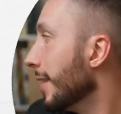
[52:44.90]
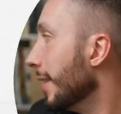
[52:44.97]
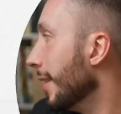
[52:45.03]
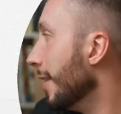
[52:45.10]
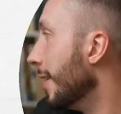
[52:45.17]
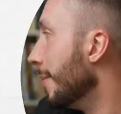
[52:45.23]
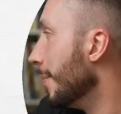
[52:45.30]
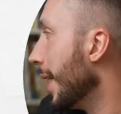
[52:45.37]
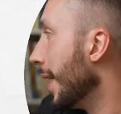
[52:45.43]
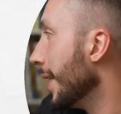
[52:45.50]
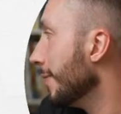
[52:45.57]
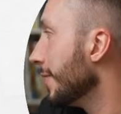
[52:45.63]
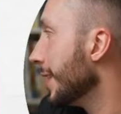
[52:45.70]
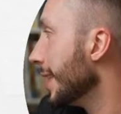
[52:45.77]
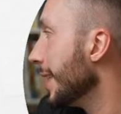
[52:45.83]

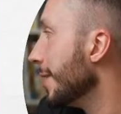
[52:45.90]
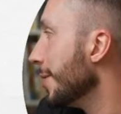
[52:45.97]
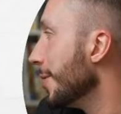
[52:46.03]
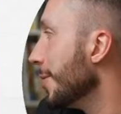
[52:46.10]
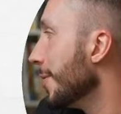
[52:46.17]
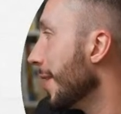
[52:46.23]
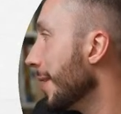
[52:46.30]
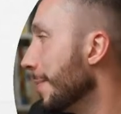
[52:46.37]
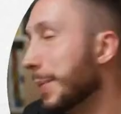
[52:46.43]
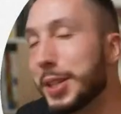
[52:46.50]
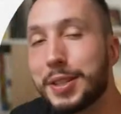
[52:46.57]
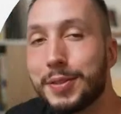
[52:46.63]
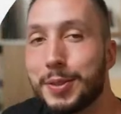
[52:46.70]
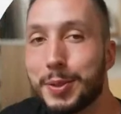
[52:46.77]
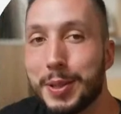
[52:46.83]
I've seen you on a
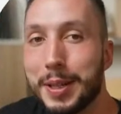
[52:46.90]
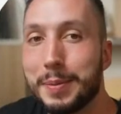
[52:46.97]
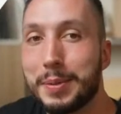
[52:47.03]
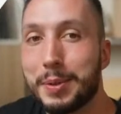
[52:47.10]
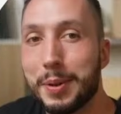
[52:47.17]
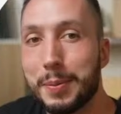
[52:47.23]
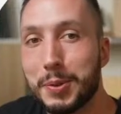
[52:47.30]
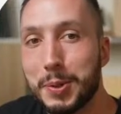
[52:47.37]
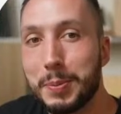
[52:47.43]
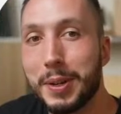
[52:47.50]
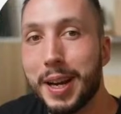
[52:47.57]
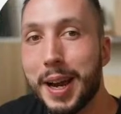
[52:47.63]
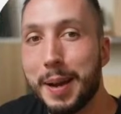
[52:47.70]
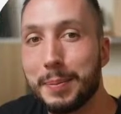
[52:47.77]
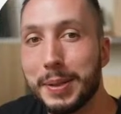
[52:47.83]
bunch of streams, so I'm
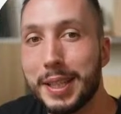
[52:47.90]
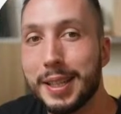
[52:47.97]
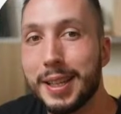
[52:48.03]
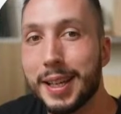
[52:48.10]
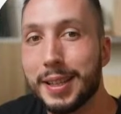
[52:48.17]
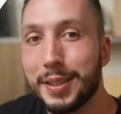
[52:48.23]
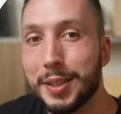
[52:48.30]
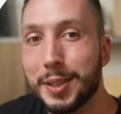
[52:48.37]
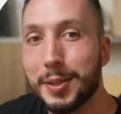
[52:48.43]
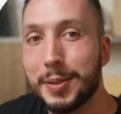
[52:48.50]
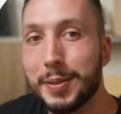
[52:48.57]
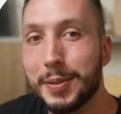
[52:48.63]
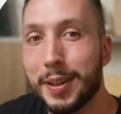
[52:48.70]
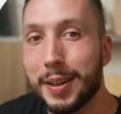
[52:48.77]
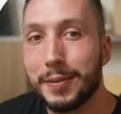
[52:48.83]
super happy that
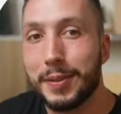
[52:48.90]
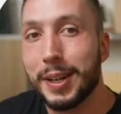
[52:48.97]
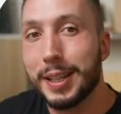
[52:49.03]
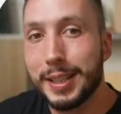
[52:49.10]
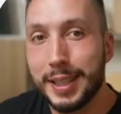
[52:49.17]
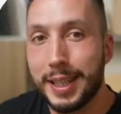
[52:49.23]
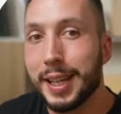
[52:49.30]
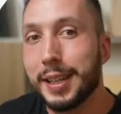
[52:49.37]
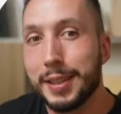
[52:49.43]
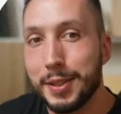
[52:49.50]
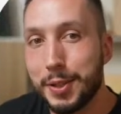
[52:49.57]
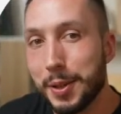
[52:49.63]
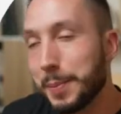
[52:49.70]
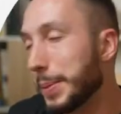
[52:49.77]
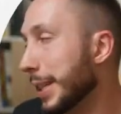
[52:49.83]
you are finally getting to
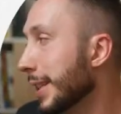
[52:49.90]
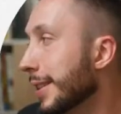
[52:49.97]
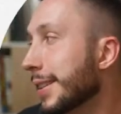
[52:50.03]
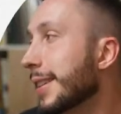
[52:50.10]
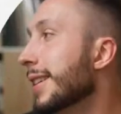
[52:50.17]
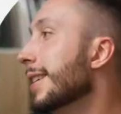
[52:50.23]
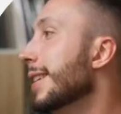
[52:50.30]
jump in.